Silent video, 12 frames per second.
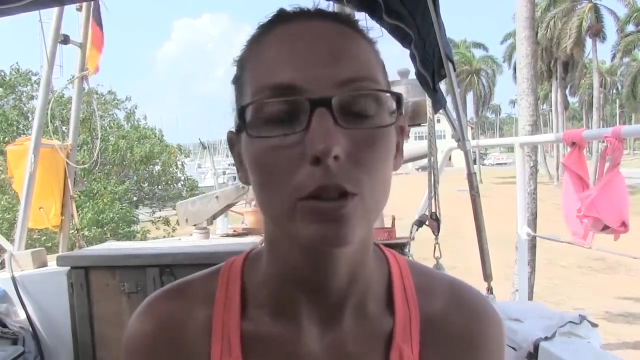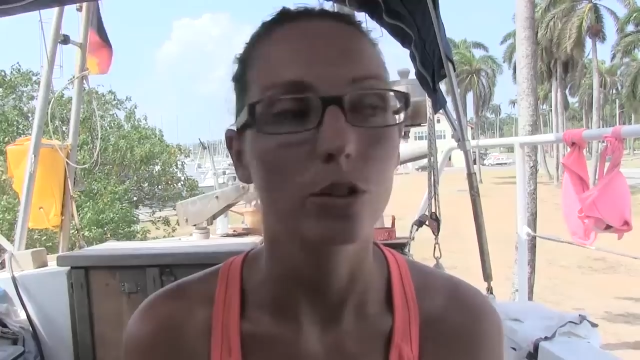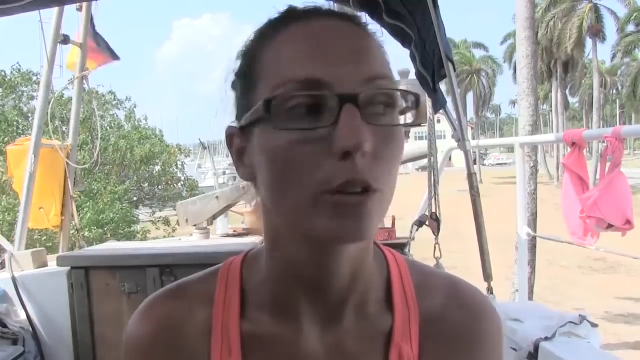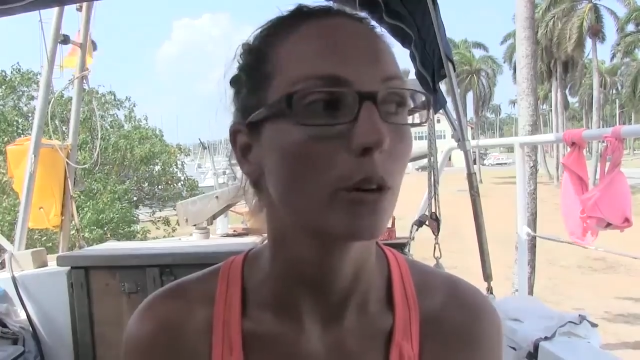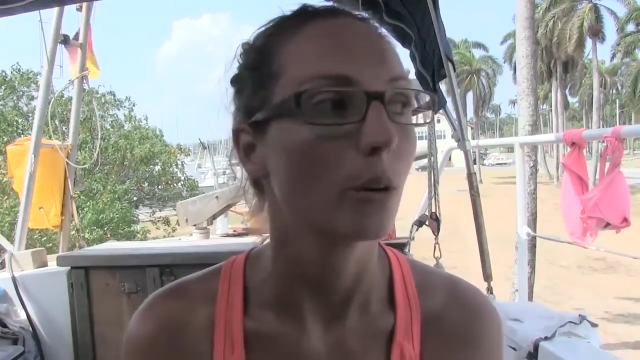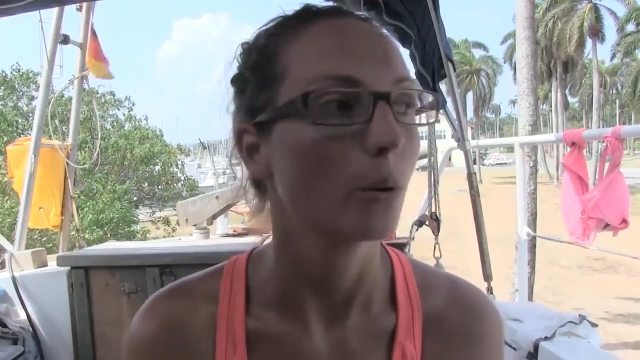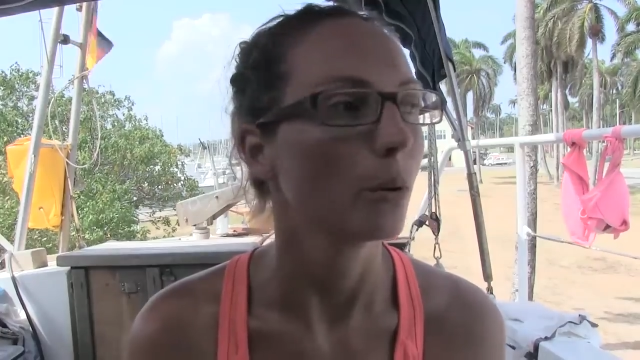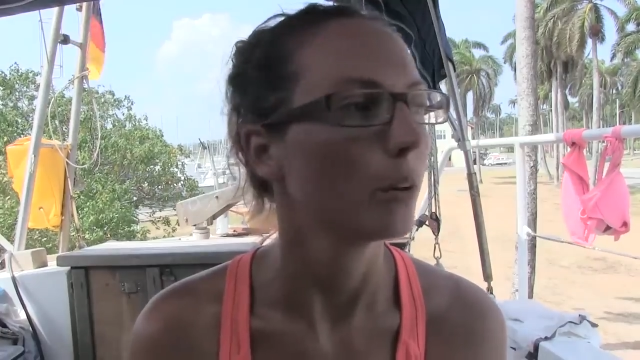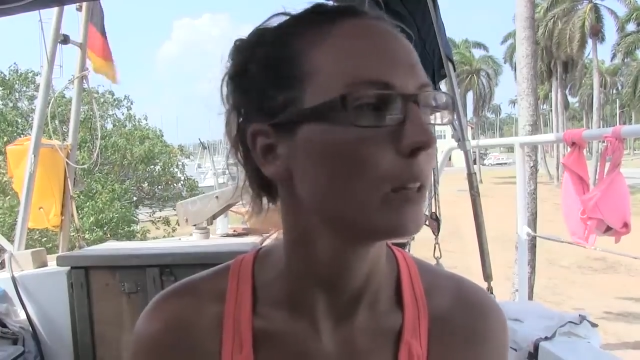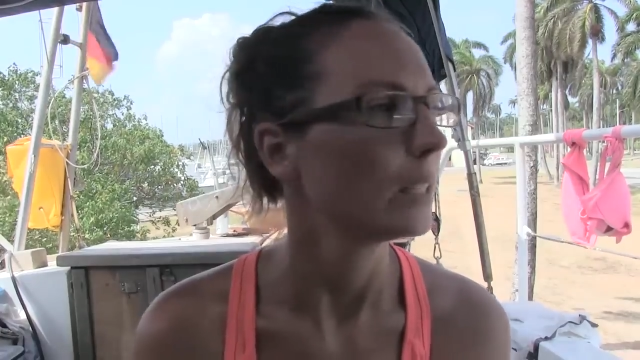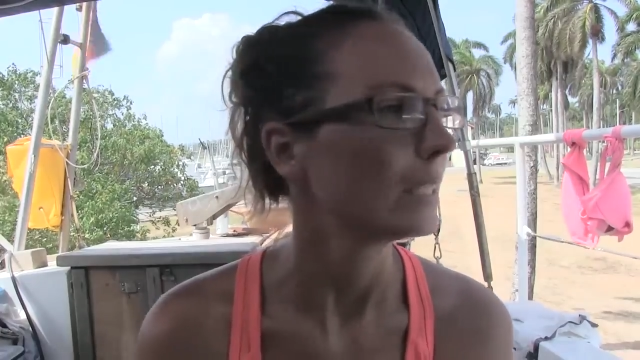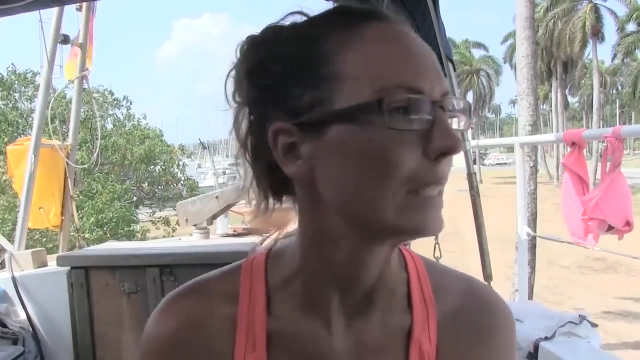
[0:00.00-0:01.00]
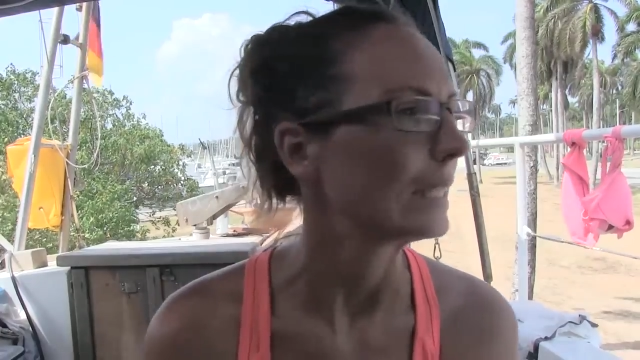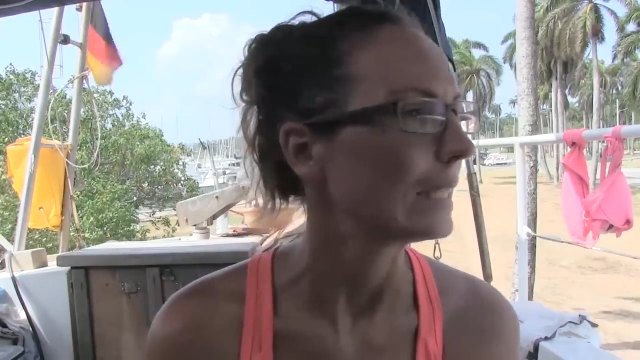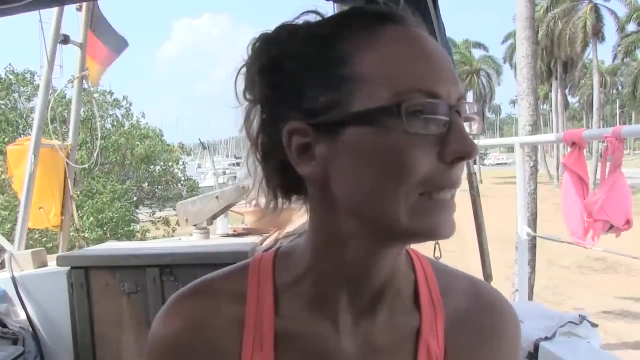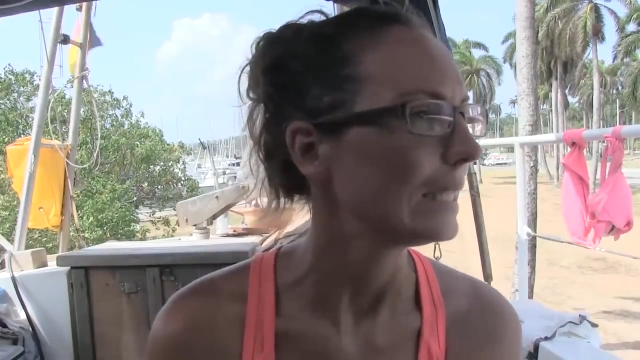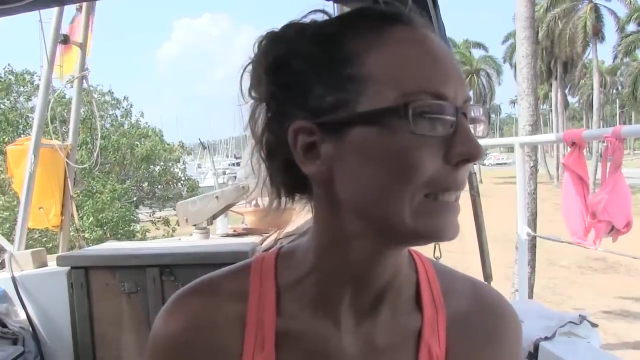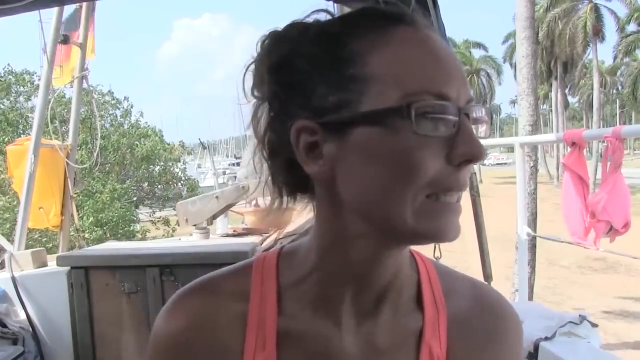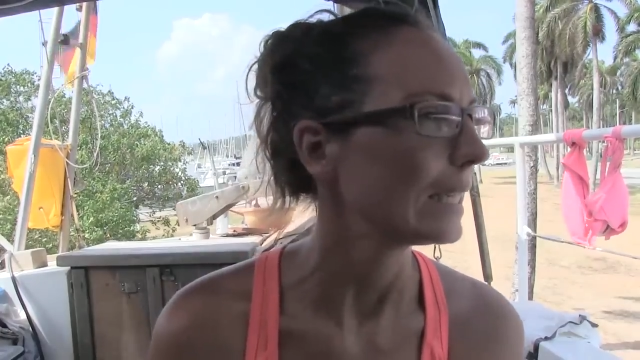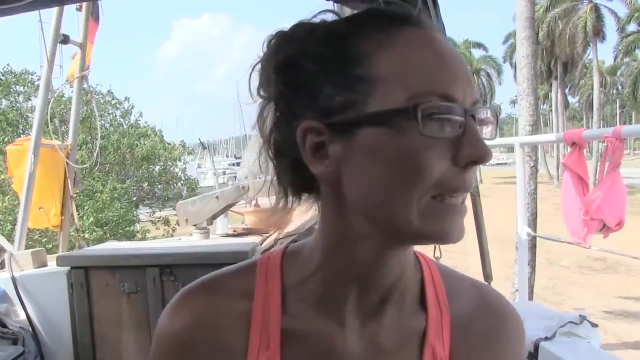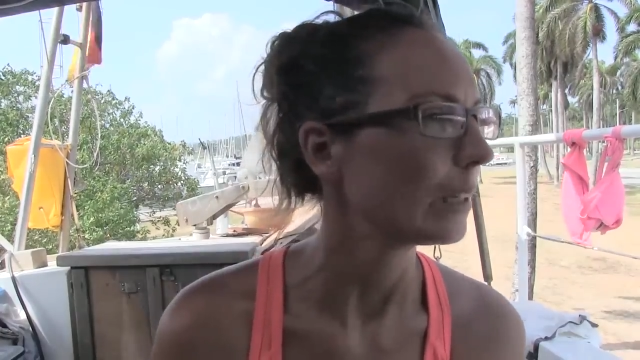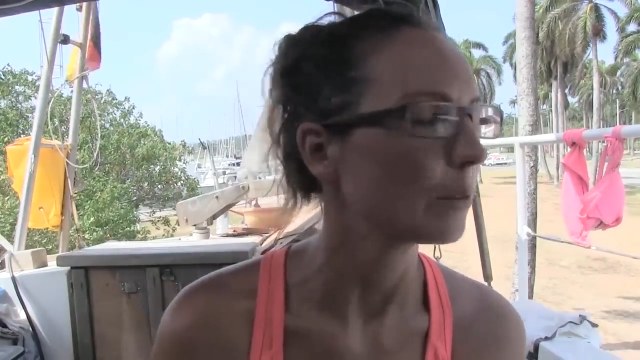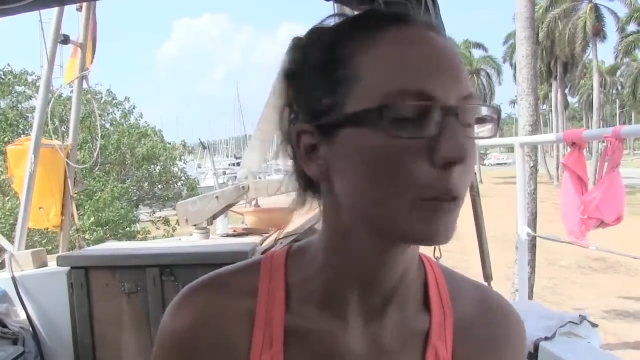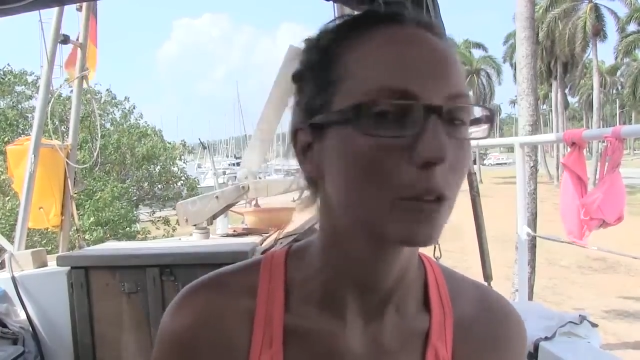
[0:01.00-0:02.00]
So
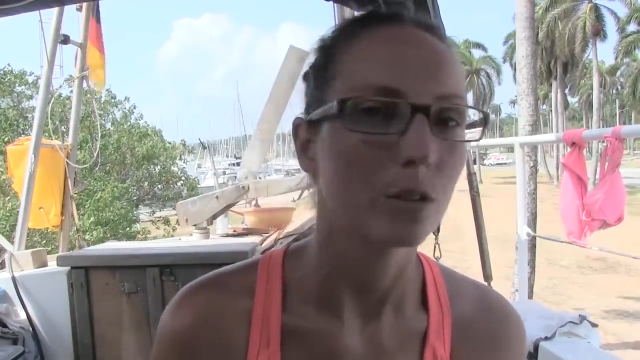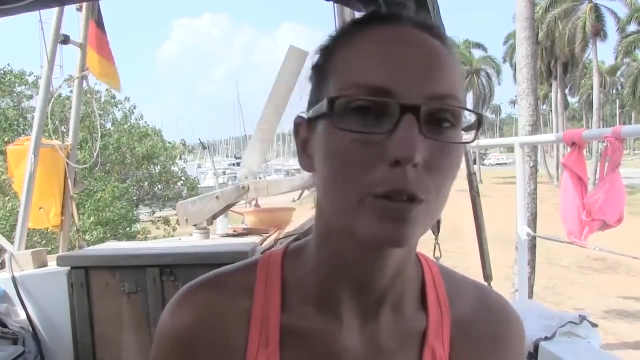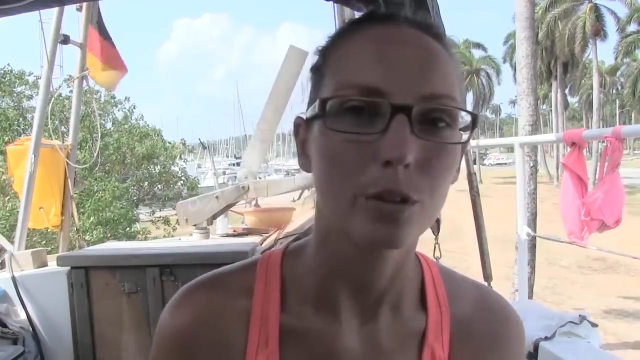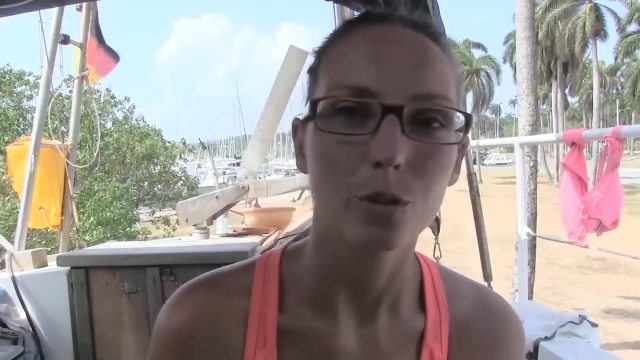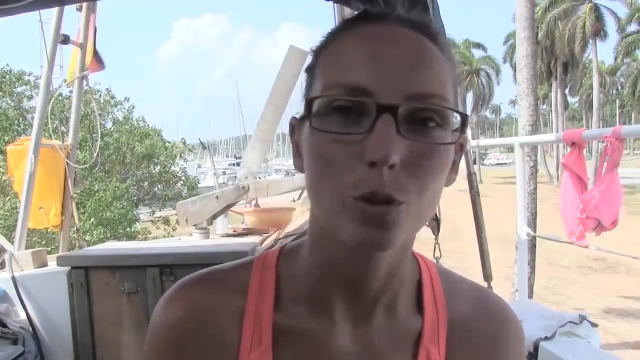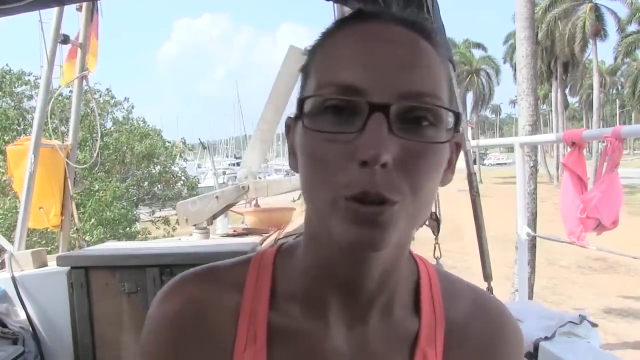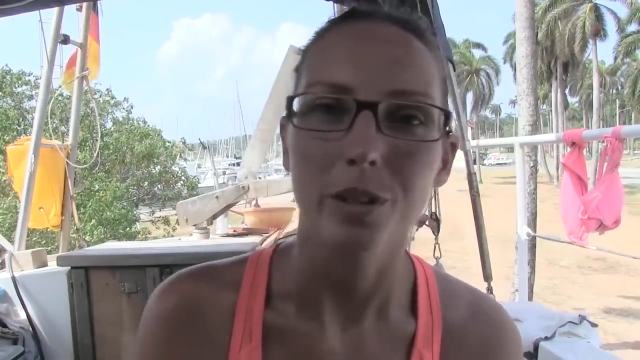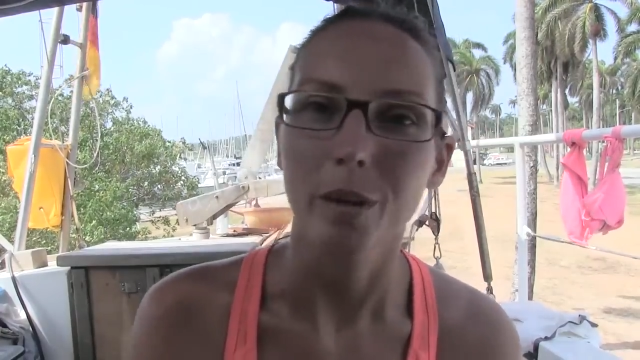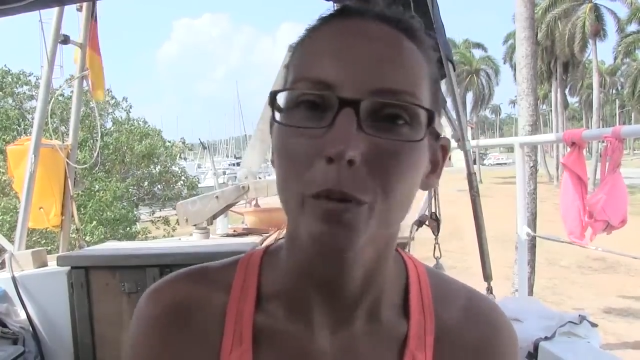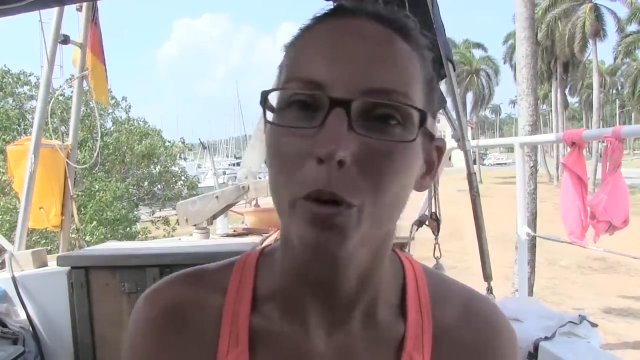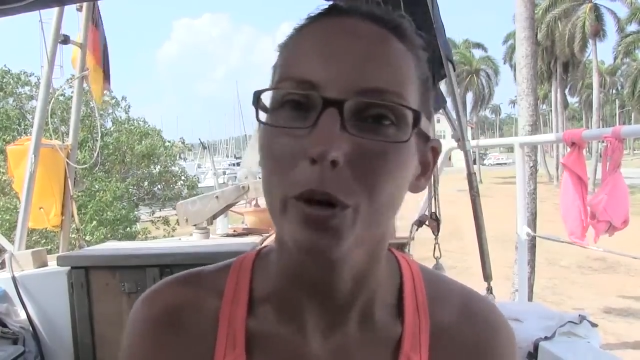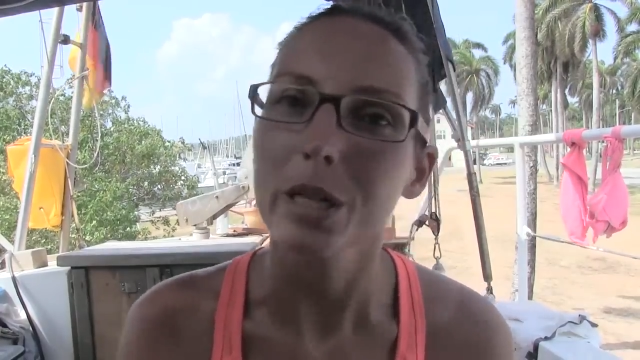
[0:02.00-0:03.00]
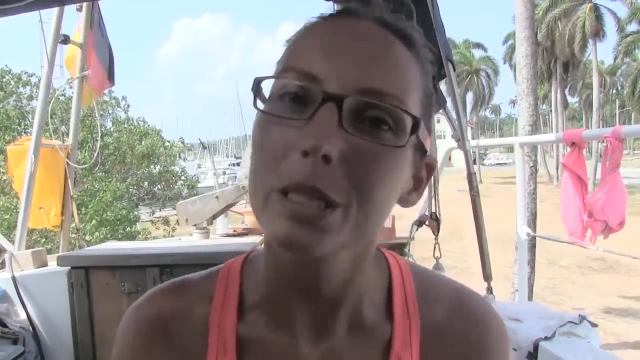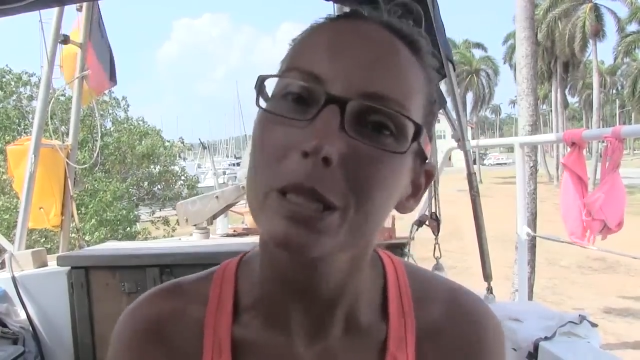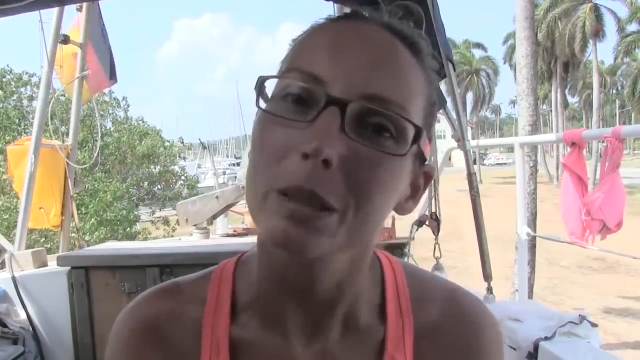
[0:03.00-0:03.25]
yeah, that was short time notice.